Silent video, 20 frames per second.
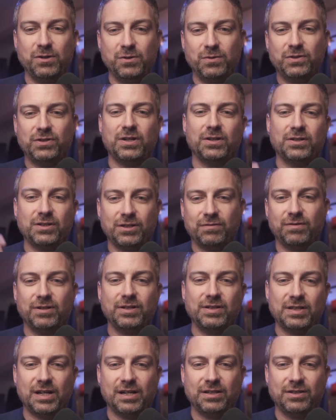know, you start to
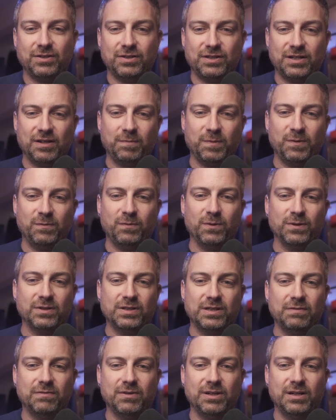criticize yourself
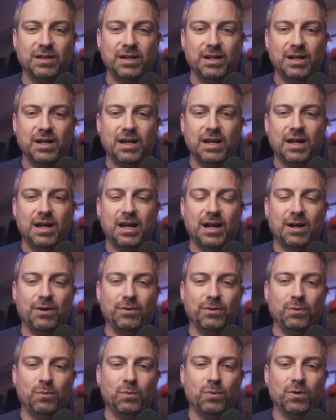before it's even
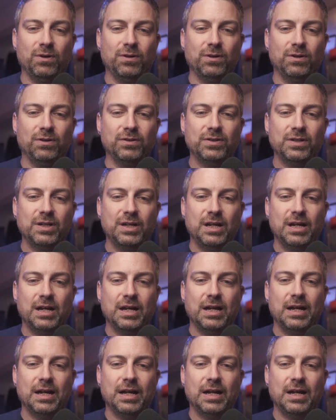out in the world.